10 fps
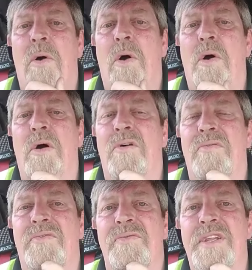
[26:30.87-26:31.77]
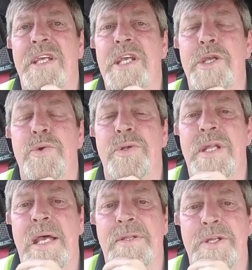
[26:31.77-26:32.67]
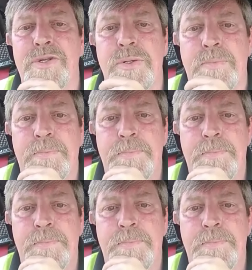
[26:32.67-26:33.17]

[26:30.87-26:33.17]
of the EU at the end of June.